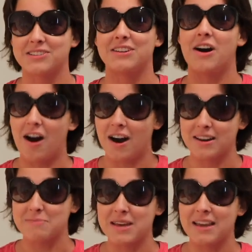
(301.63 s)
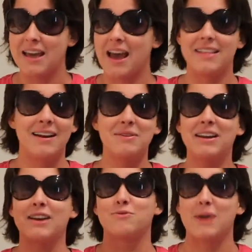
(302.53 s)
is gonna audit me, and then I'm
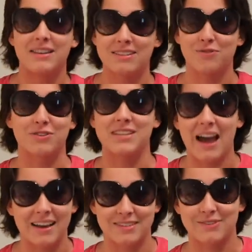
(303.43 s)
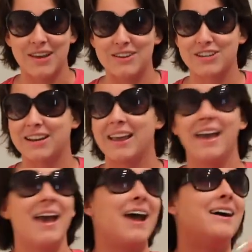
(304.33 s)
gonna get arrested for tax evasion,
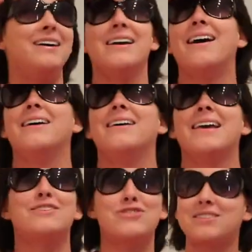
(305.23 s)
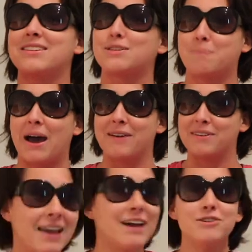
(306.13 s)
it's just a
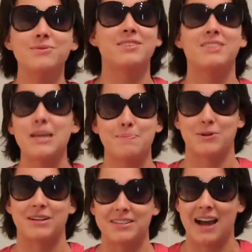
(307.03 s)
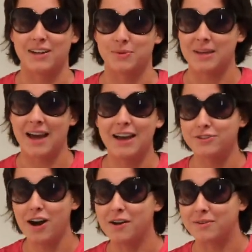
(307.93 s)
spiral. I don't sleep during tax week. I
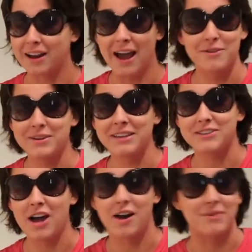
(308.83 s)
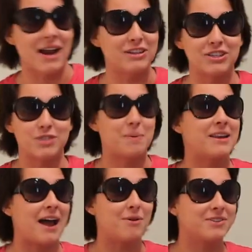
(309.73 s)
don't. I really don't. I just
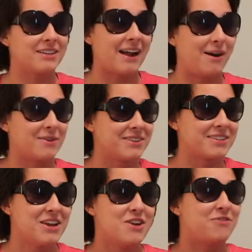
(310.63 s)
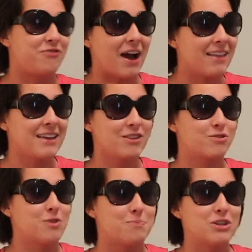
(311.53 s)
spend hours and hours filing
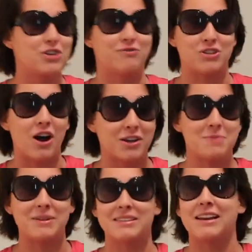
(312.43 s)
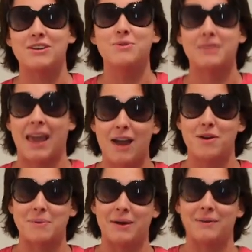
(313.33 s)
through a bunch of documents that I don't
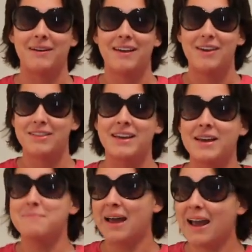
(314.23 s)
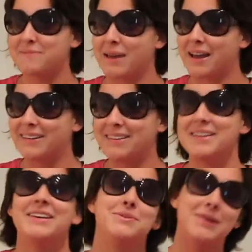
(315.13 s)
care about, like a madman.
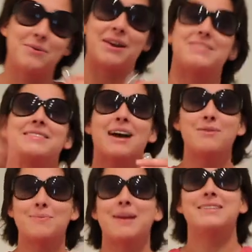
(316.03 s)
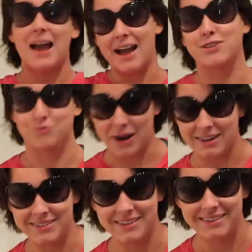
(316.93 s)
So anyways, that was my tax
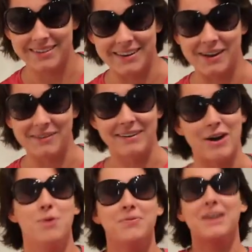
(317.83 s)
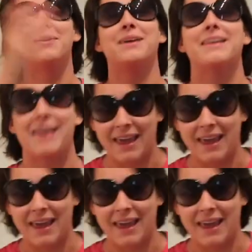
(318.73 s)
rant, you know. Hopefully I don't get